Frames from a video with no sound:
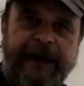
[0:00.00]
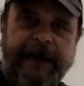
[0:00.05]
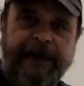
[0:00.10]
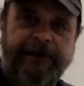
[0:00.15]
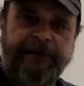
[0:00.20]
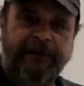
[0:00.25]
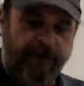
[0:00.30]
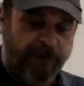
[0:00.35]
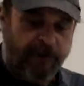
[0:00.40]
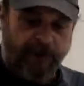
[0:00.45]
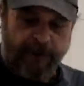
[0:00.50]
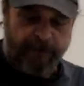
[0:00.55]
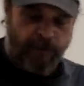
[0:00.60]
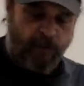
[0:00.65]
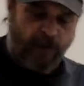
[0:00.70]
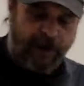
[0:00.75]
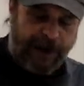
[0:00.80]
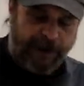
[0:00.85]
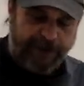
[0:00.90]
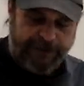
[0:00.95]
out of it
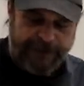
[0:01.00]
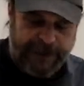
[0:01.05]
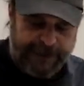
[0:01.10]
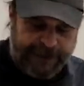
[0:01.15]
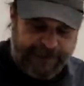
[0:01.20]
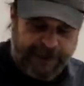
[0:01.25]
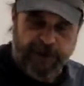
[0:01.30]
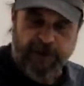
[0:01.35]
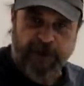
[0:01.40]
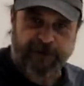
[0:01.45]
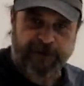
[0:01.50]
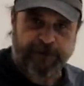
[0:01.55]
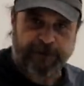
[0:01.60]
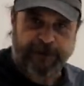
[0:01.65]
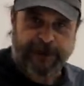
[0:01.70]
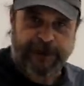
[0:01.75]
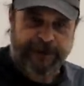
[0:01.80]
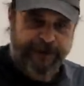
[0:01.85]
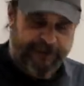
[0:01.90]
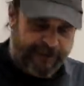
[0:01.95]
without taking it off the
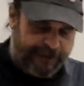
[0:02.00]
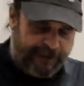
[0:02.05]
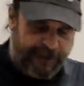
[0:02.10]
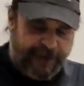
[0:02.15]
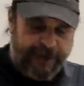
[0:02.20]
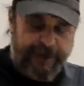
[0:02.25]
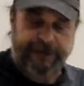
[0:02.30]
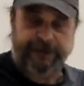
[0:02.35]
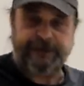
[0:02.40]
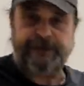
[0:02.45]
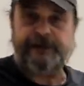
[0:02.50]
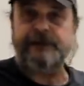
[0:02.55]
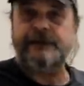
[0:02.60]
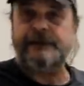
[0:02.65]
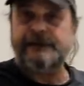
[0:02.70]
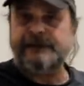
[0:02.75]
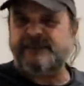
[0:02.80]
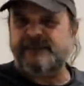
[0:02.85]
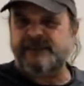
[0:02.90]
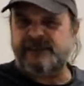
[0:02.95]
bike and
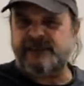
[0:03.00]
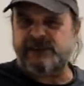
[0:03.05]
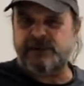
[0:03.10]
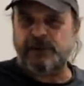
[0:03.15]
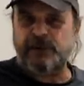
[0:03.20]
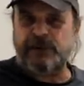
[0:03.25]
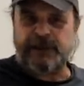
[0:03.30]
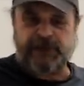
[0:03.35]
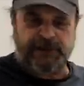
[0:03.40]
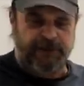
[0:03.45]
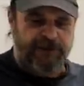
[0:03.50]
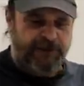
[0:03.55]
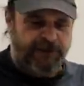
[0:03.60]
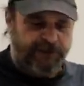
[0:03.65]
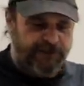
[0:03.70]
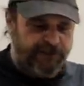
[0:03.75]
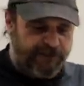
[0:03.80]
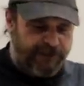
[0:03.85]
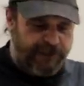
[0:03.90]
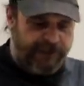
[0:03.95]
see what I can do,
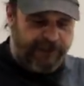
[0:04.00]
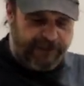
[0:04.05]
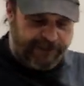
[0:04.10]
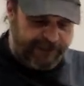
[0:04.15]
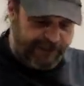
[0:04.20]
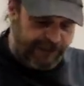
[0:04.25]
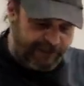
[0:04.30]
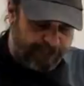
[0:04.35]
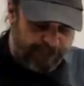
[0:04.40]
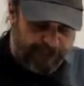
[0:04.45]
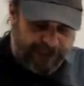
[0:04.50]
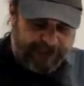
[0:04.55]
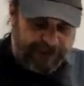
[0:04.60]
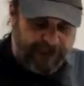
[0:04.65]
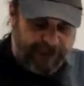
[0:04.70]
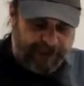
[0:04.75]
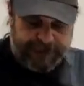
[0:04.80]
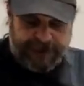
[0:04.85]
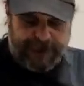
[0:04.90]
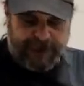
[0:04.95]
right? I'll take the
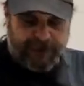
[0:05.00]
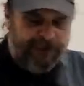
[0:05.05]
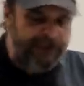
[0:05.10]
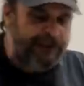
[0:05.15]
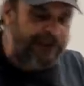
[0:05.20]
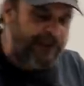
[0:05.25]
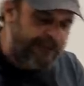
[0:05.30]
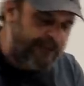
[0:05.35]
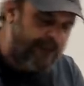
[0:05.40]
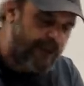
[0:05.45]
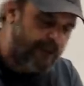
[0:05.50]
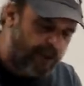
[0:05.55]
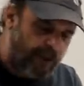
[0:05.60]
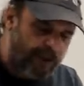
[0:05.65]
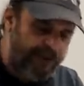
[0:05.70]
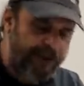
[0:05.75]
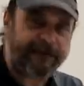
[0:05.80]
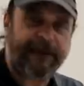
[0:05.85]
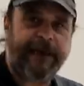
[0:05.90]
petcock out, and then I'll pull the